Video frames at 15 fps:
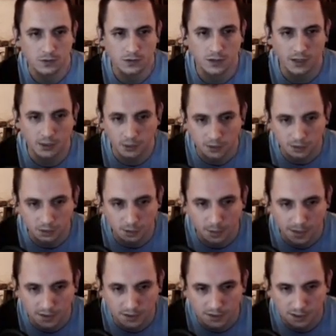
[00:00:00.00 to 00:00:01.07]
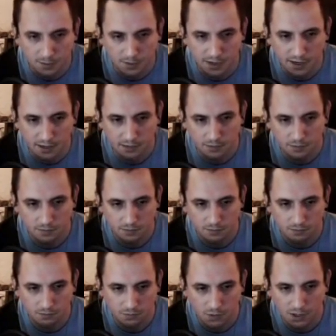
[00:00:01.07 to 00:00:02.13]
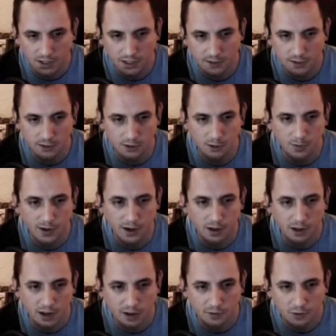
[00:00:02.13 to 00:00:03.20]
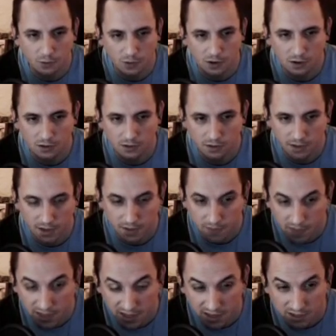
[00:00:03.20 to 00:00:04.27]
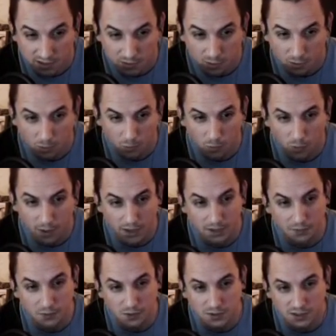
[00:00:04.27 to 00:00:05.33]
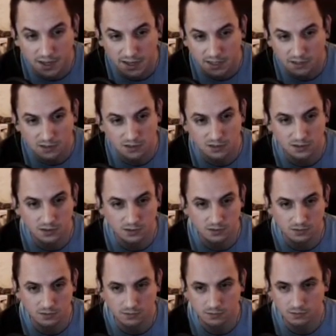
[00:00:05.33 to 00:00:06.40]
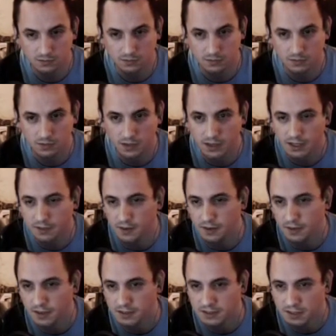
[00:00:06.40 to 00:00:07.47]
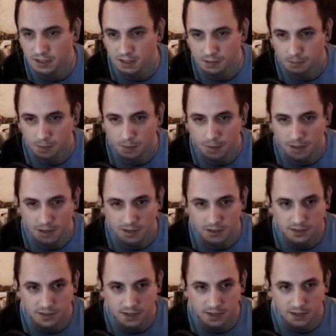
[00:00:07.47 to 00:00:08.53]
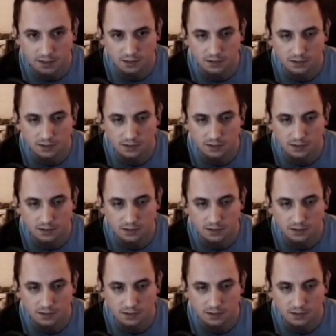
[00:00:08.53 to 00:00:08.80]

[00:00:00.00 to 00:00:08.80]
Neat little dirt pile skip there. You can hit the dirt pile off the wall and then wait a few seconds. Not even, I think it's like maybe a second.